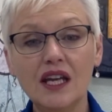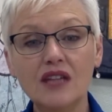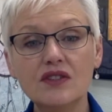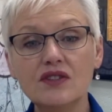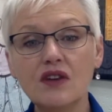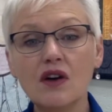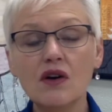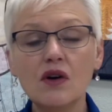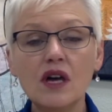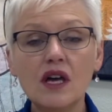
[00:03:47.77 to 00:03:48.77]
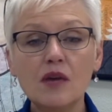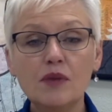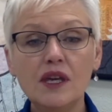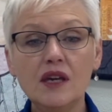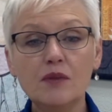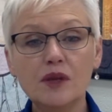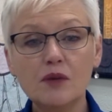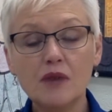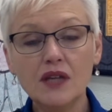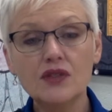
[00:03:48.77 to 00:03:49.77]
And so being a peer
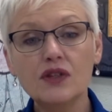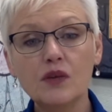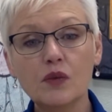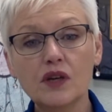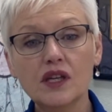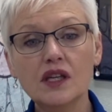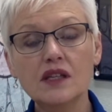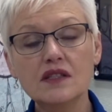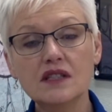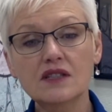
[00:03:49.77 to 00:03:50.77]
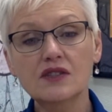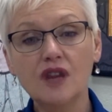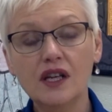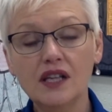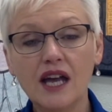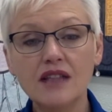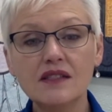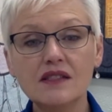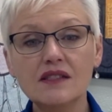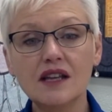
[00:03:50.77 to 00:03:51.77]
mentor and working in the 6th grade classes